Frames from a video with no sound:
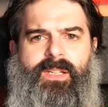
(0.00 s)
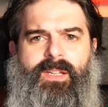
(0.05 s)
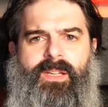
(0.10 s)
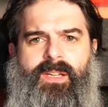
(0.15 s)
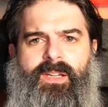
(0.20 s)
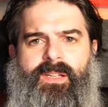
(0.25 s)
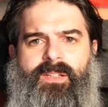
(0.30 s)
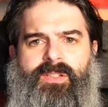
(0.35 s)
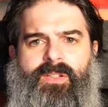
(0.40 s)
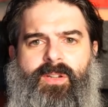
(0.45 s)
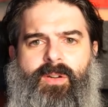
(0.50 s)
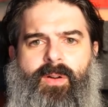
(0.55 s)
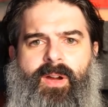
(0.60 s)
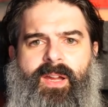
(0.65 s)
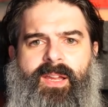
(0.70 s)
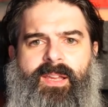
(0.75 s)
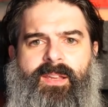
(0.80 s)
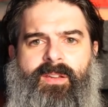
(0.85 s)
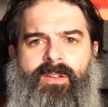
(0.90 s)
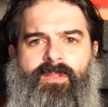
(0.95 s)
So I
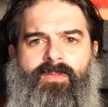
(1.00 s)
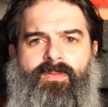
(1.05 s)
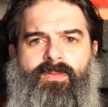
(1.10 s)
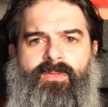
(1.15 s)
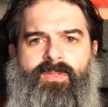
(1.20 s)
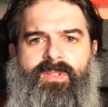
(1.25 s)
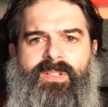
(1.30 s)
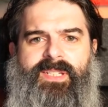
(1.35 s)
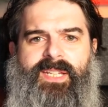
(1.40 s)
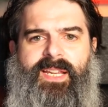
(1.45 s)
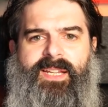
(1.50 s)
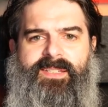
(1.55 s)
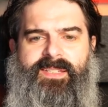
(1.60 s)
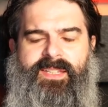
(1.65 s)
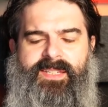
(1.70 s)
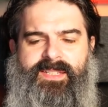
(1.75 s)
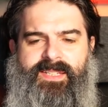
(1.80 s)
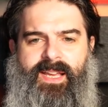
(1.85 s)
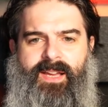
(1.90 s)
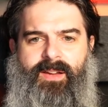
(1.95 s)
can test
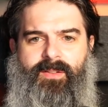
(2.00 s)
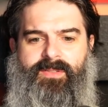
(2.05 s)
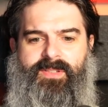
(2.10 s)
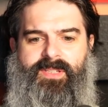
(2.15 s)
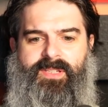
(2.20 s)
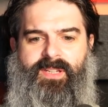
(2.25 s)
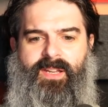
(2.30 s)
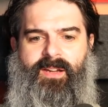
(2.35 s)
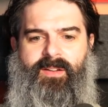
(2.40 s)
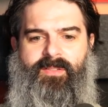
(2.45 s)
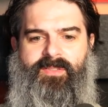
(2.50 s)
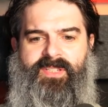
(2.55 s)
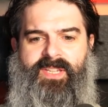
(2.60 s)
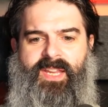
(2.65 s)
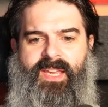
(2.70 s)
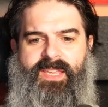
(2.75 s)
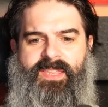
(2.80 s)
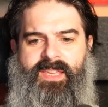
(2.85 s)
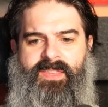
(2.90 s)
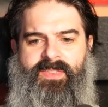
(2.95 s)
this out. I'll say
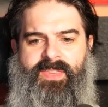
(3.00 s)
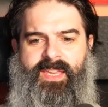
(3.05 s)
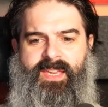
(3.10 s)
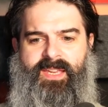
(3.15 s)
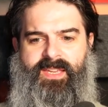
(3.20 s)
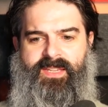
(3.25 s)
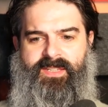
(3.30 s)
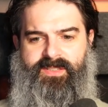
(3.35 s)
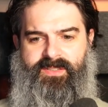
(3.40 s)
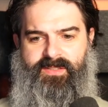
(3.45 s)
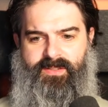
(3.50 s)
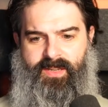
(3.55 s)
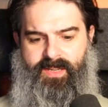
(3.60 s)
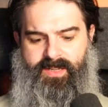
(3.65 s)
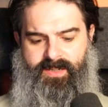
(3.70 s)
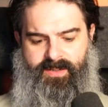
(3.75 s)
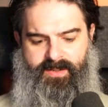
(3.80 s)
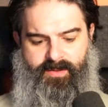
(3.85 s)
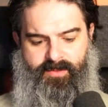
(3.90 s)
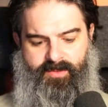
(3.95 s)
that there's,
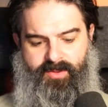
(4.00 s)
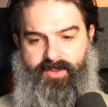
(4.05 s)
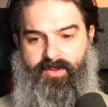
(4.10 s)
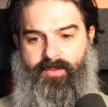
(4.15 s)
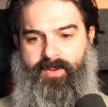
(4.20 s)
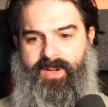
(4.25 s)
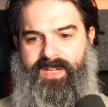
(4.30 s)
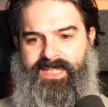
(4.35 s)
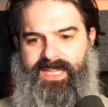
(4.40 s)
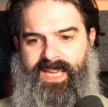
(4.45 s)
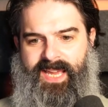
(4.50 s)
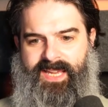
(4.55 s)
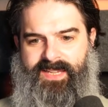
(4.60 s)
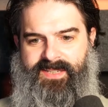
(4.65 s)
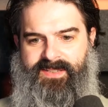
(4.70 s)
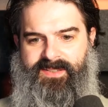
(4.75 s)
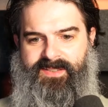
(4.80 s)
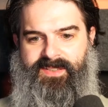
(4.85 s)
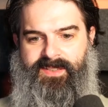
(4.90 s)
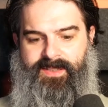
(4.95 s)
3
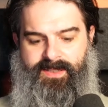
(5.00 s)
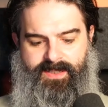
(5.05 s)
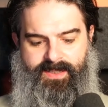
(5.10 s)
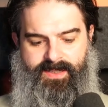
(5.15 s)
tests.